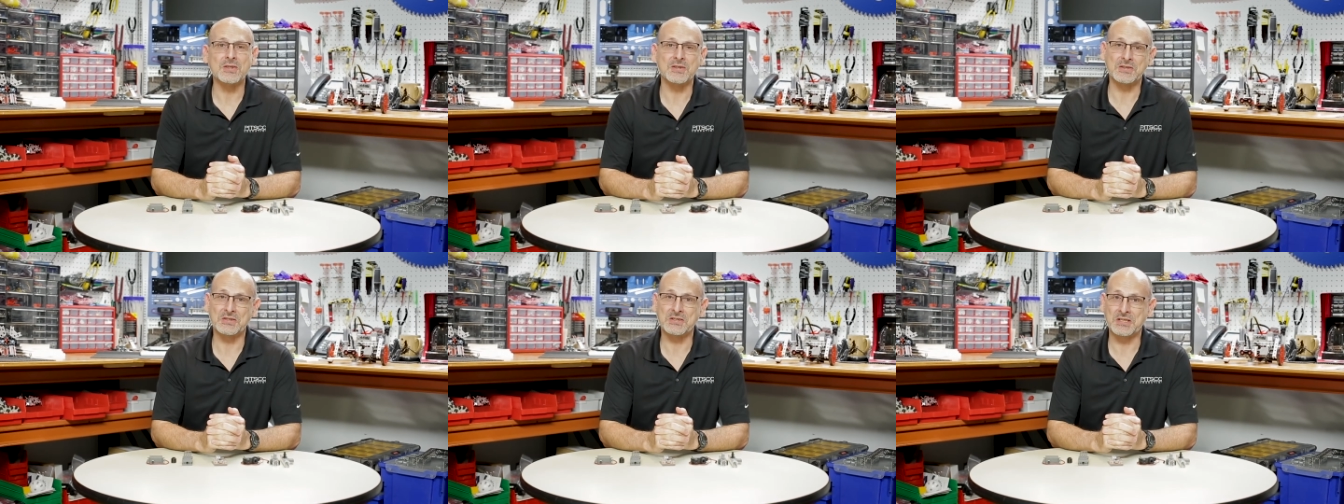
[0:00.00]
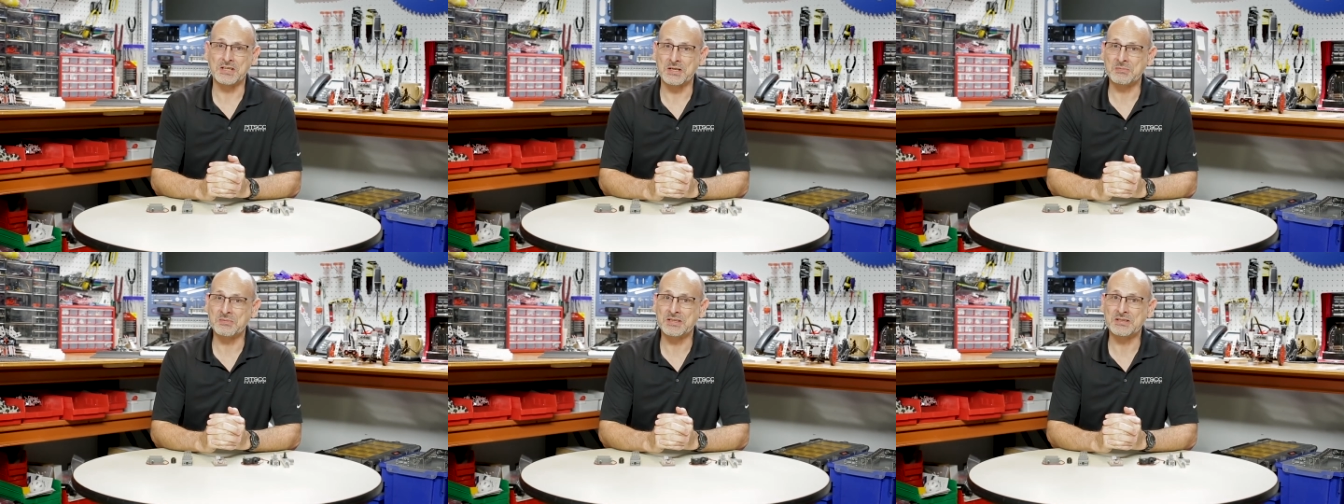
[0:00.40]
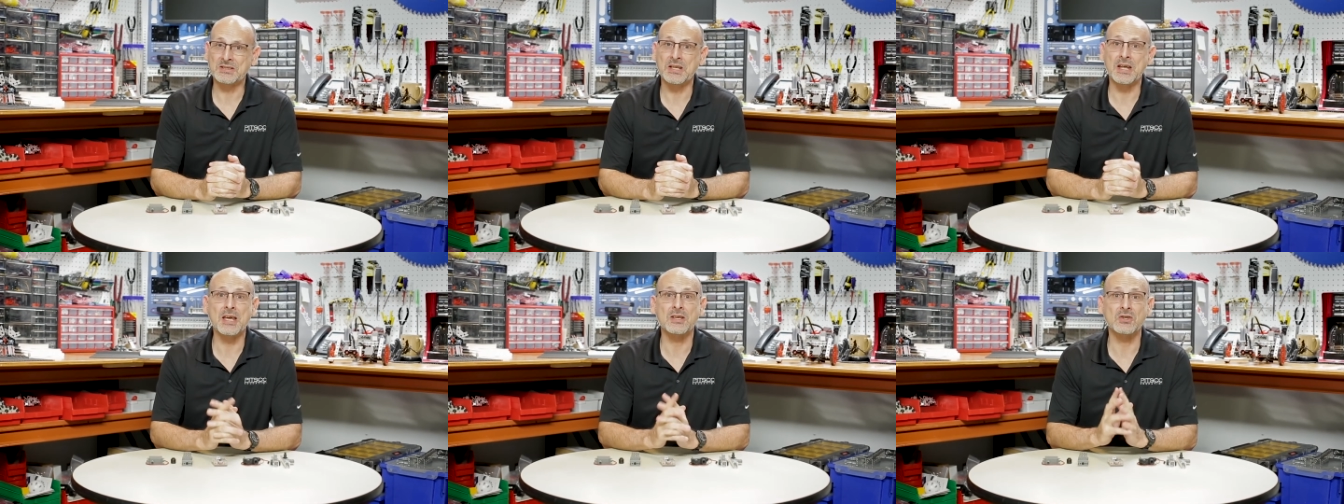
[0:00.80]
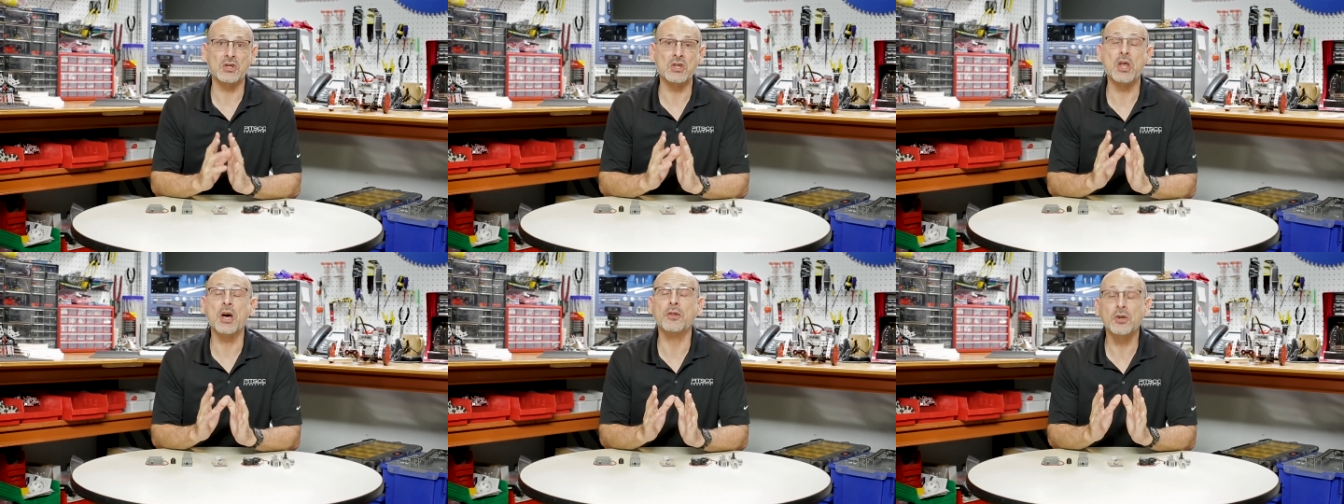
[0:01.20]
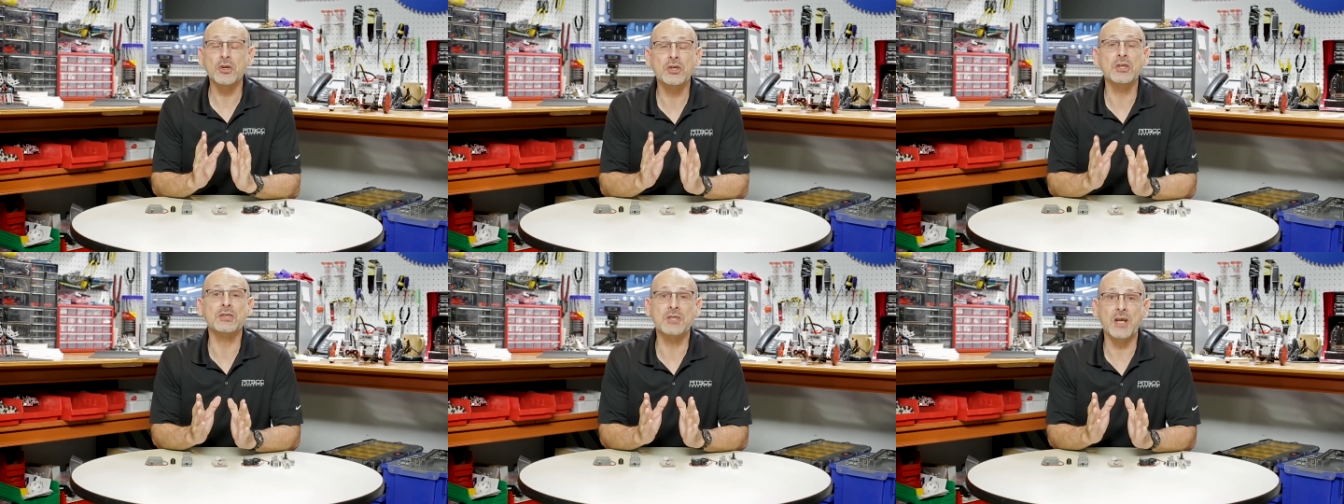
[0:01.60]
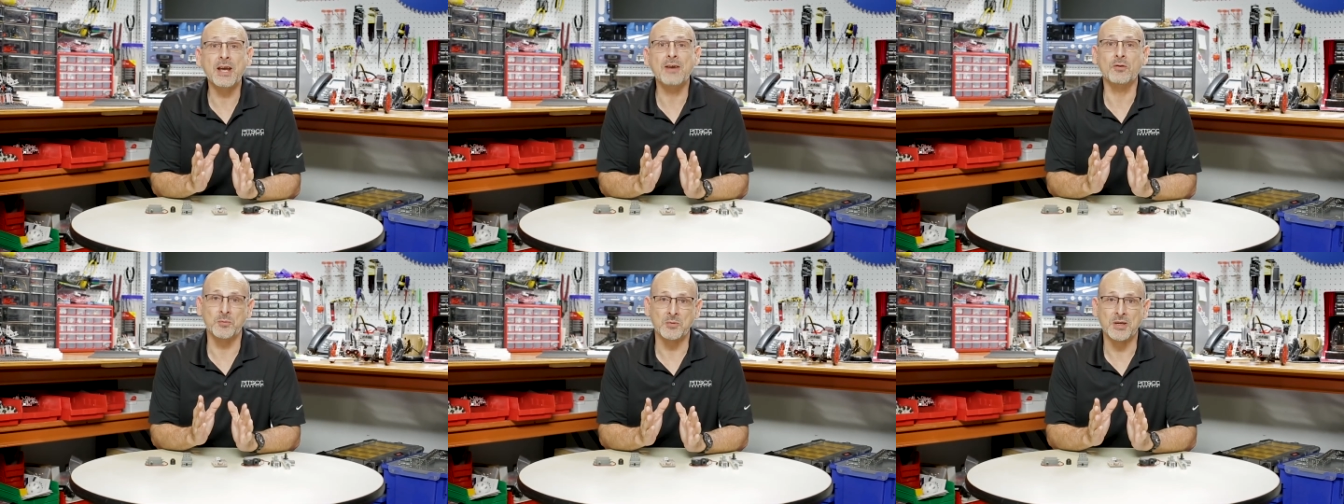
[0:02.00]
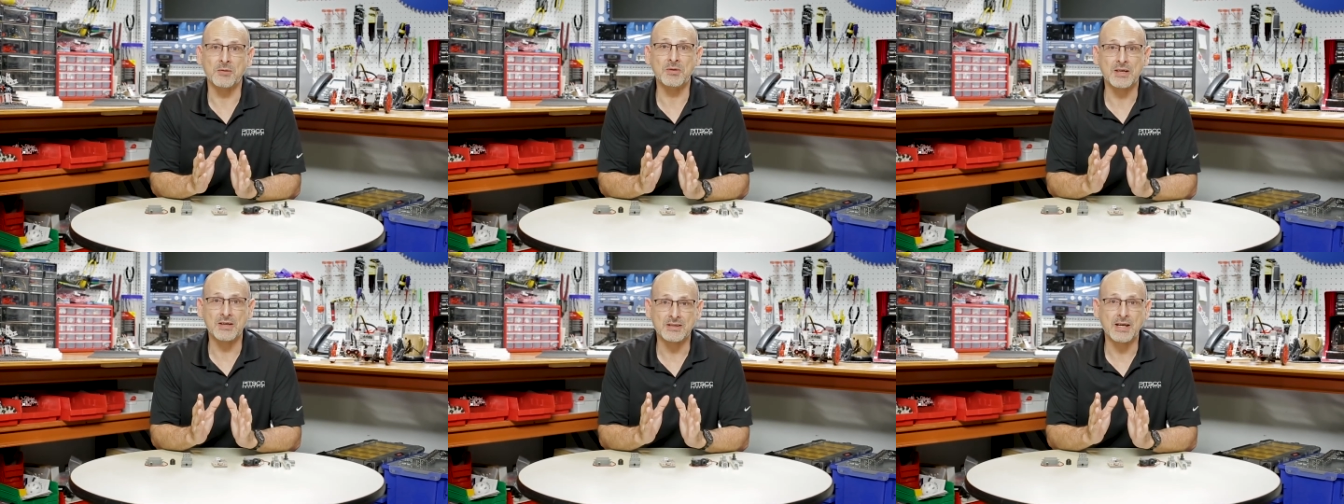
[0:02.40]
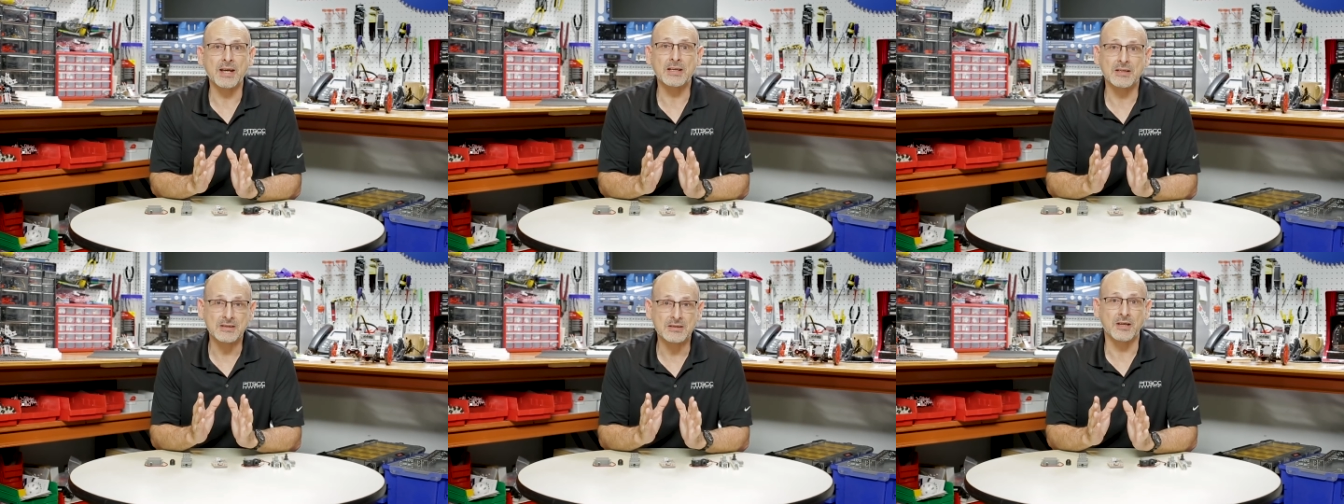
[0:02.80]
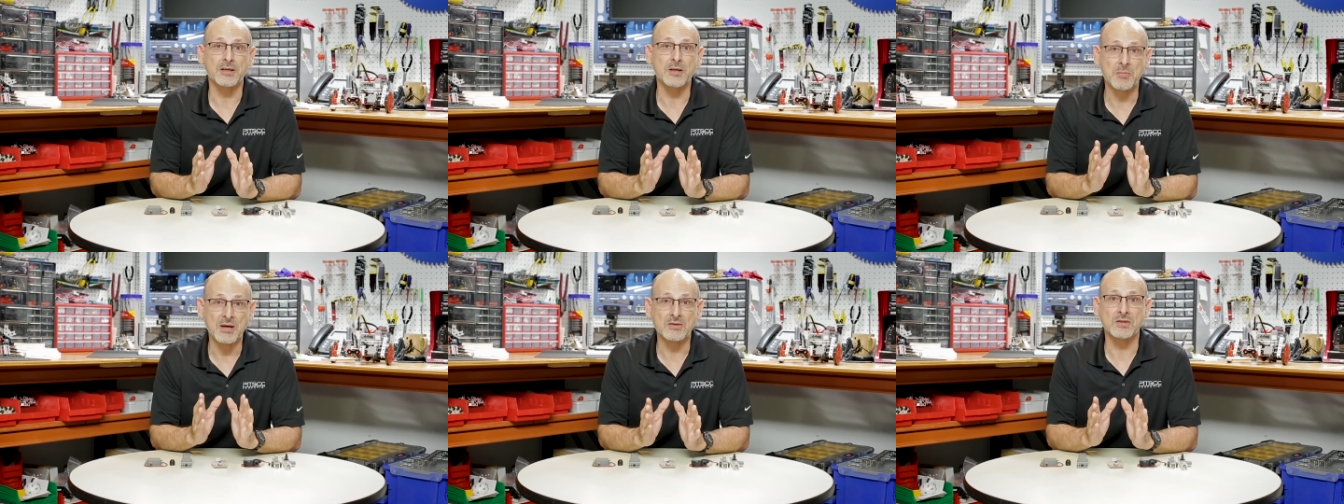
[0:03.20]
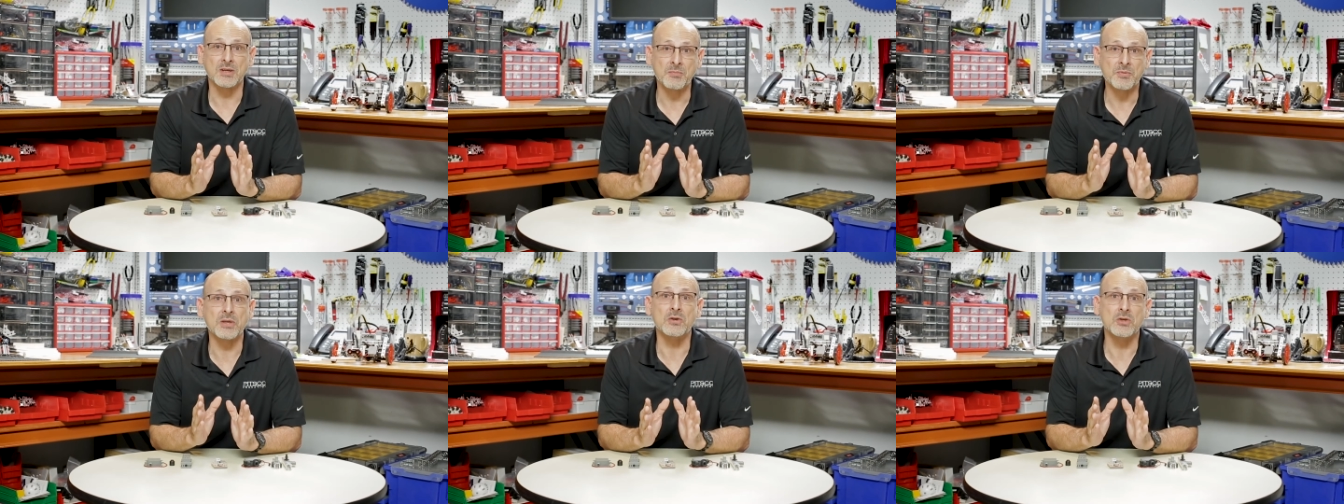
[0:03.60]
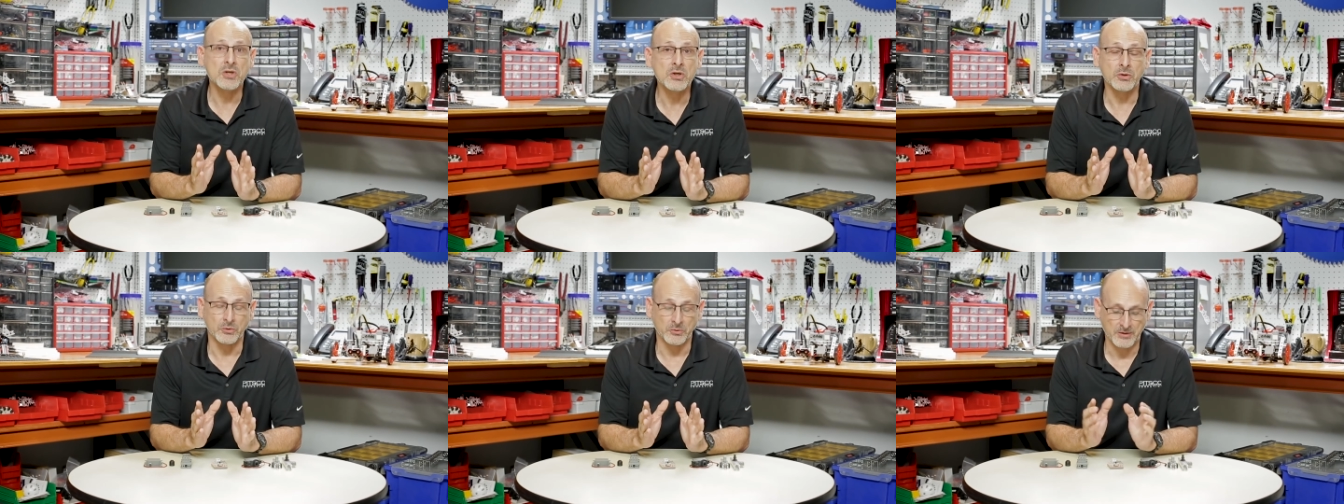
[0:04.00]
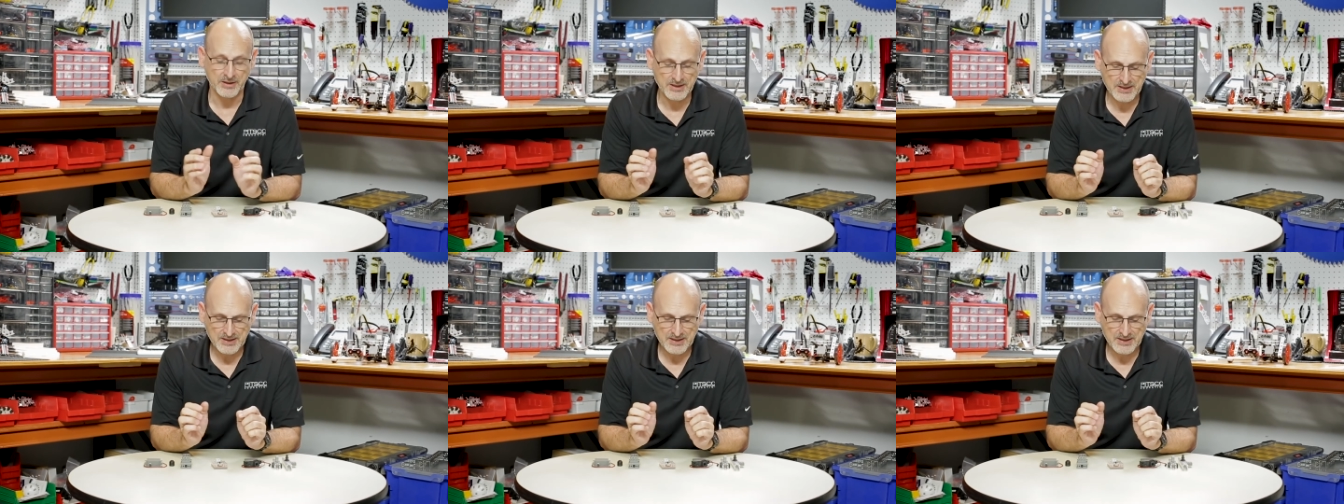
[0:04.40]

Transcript: This is Tim, and today's another good day for me because I get to tell you about something new.